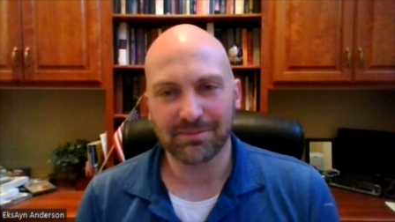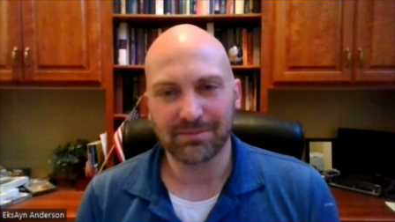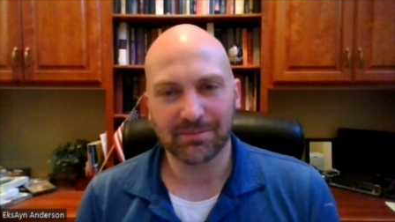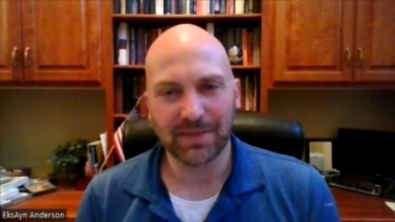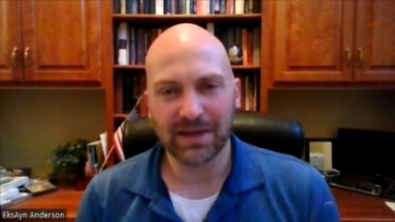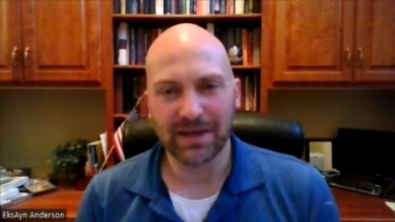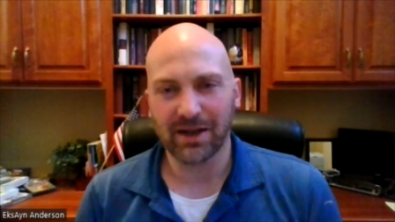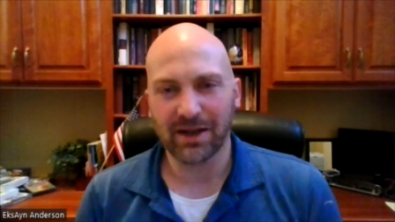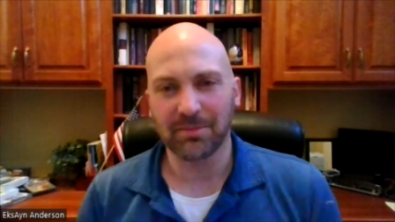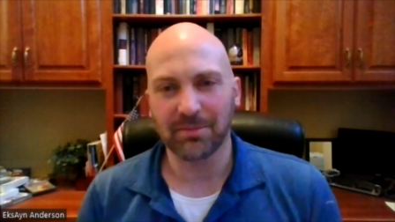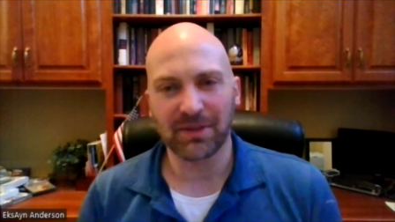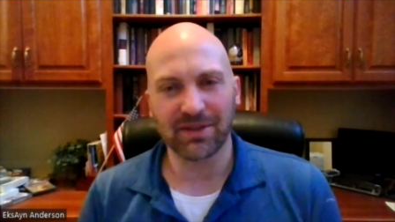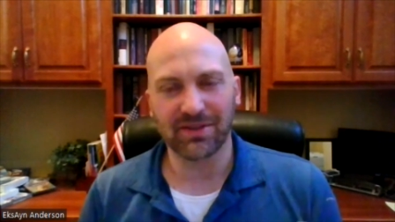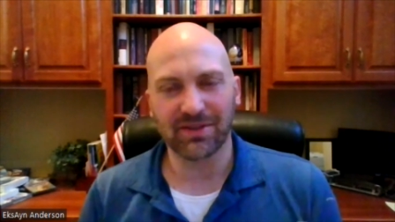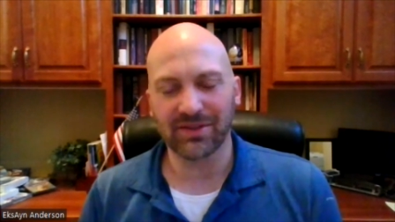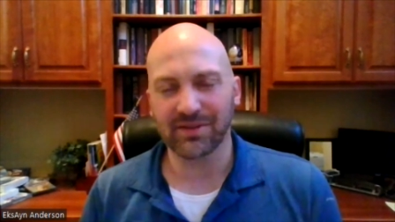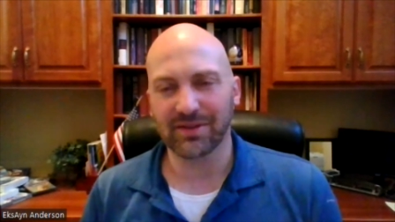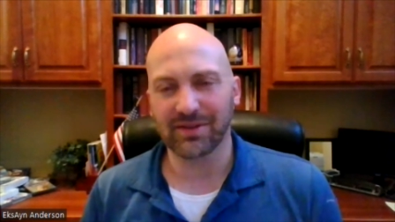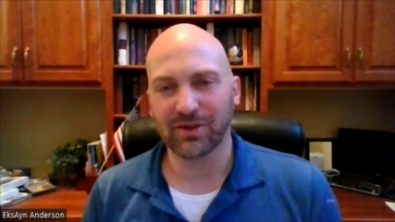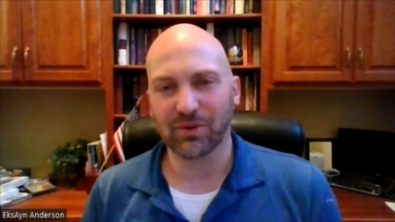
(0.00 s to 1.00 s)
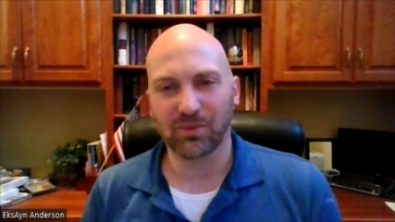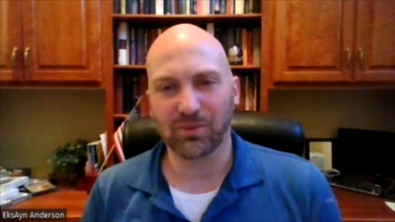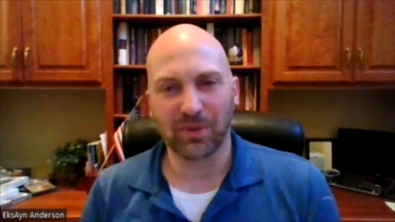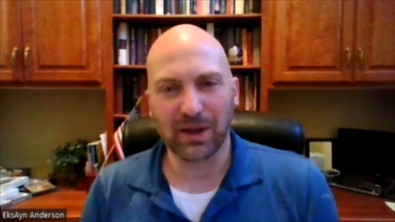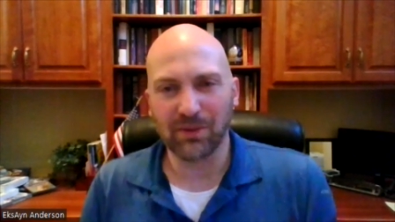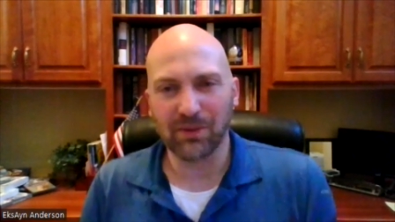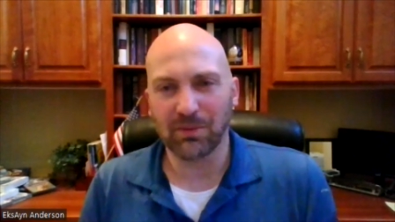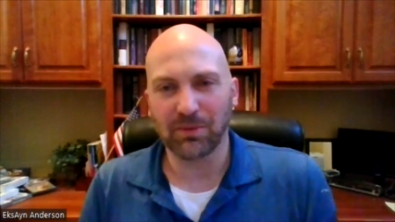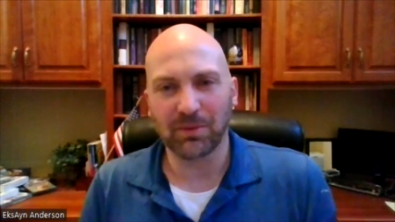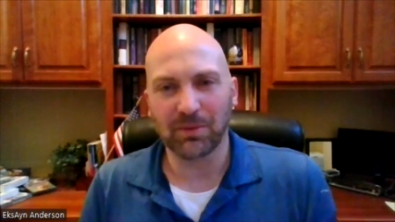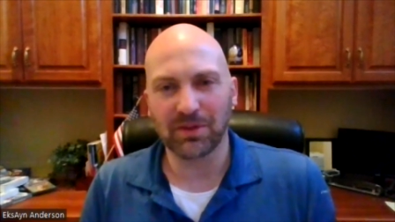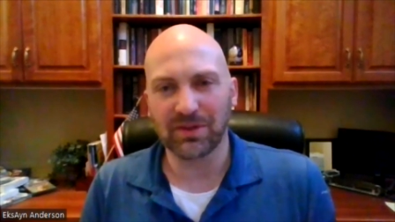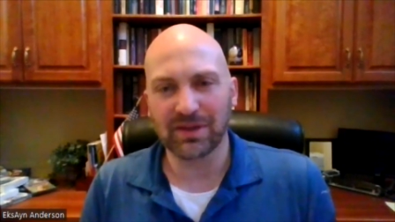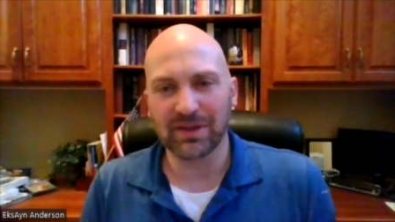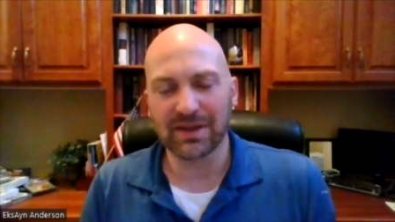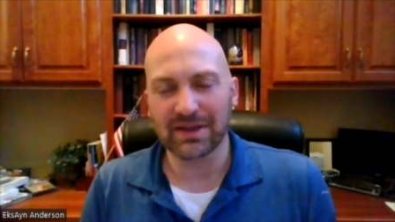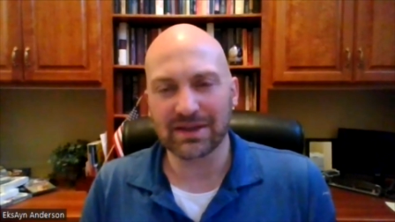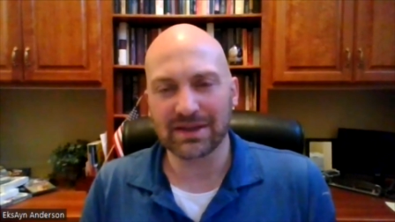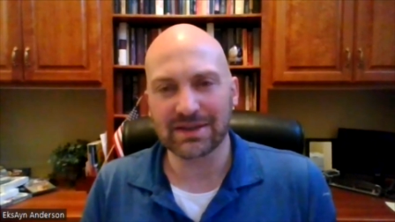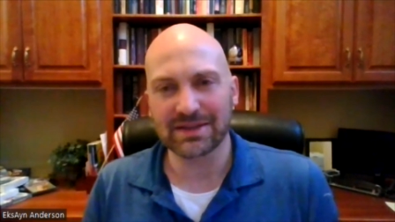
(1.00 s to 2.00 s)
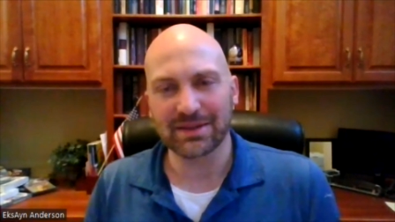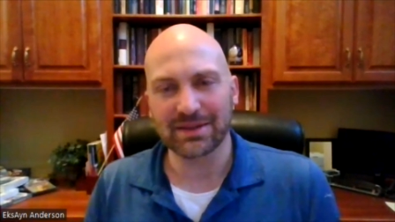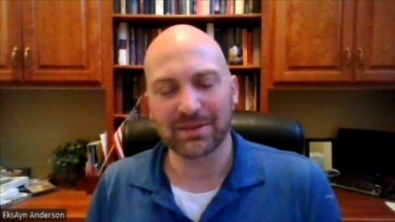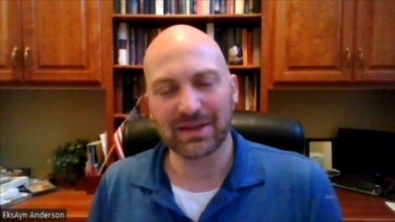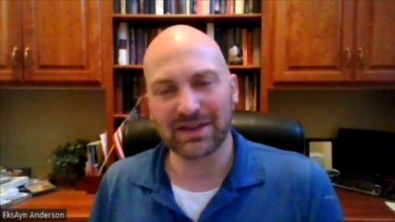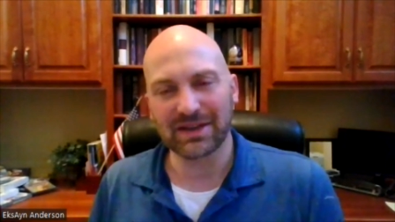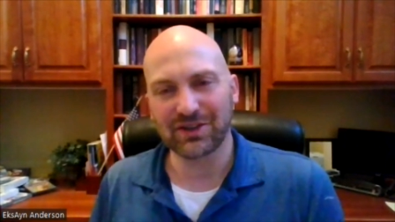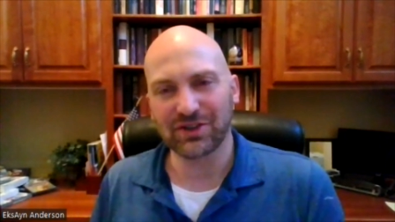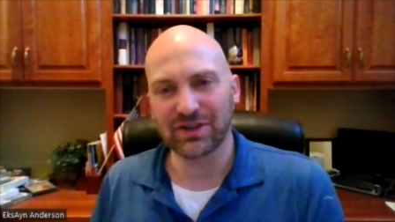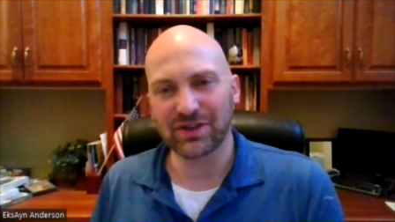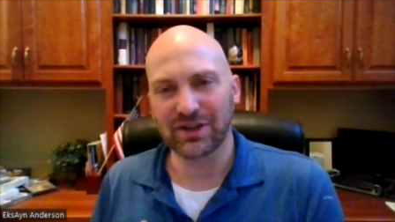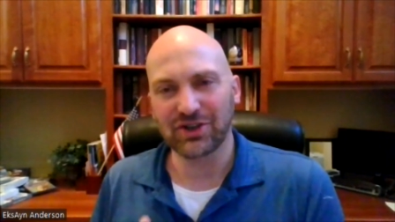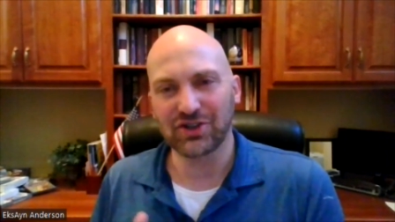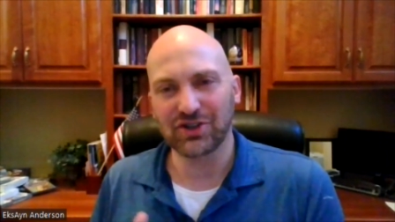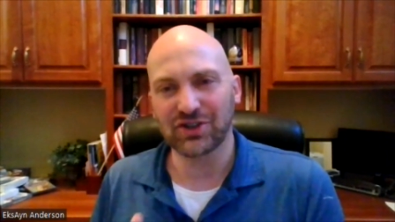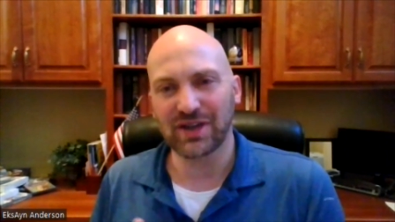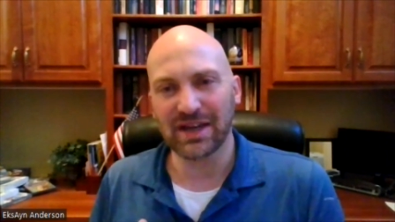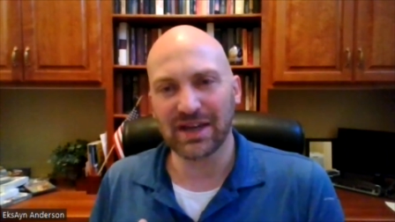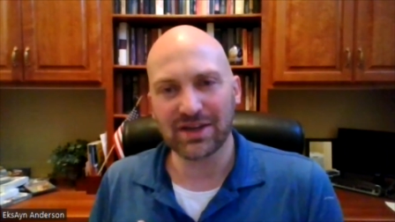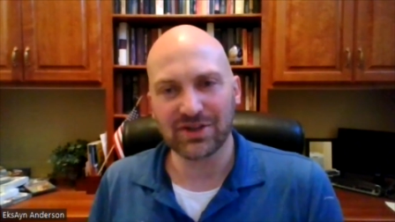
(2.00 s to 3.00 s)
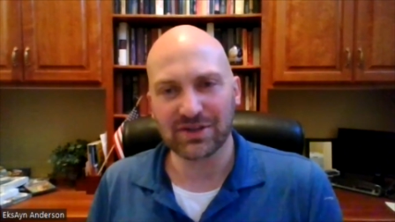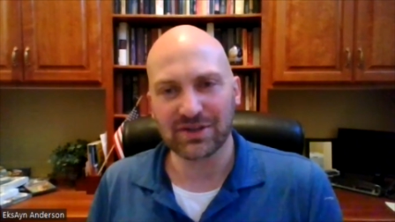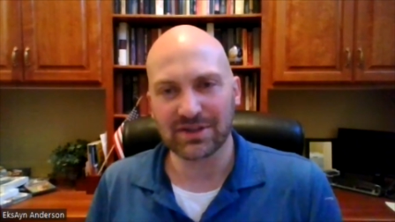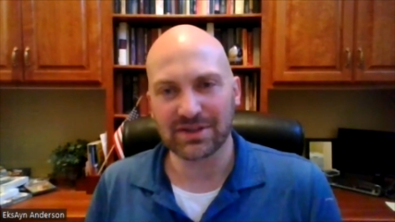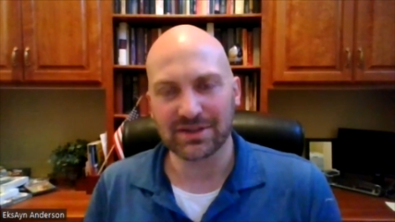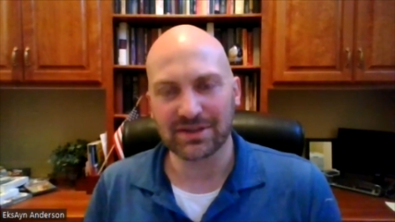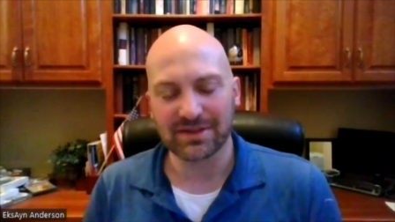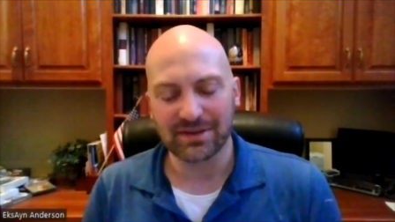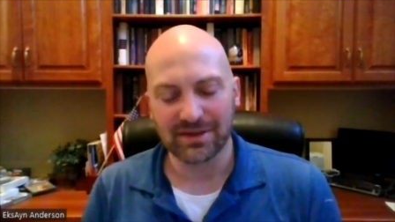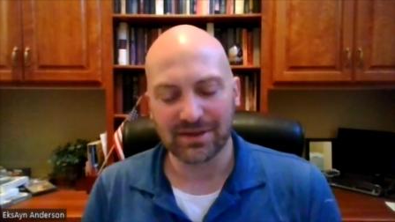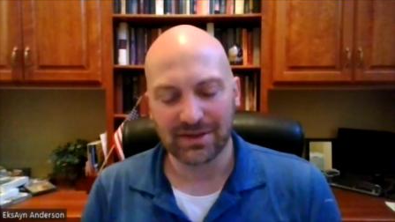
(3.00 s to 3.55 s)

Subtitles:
may not be quite what we think it is. It changes.